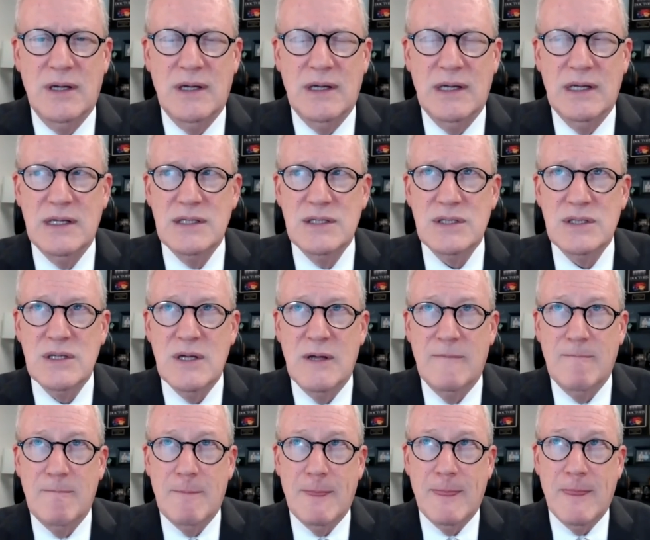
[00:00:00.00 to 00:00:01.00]
is
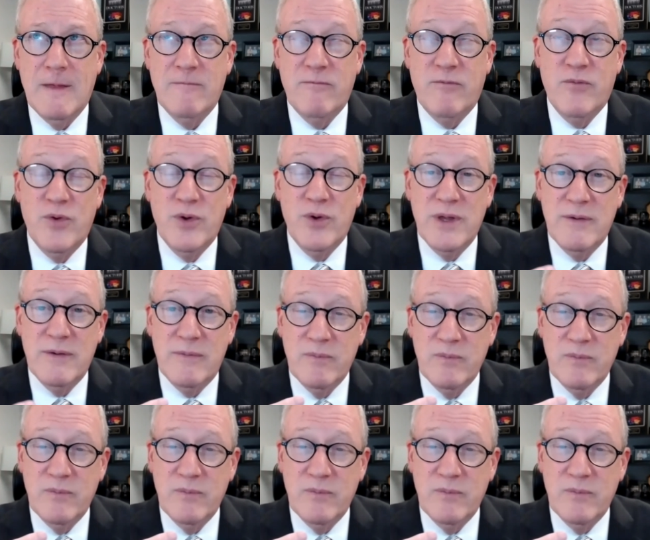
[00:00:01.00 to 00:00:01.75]
for the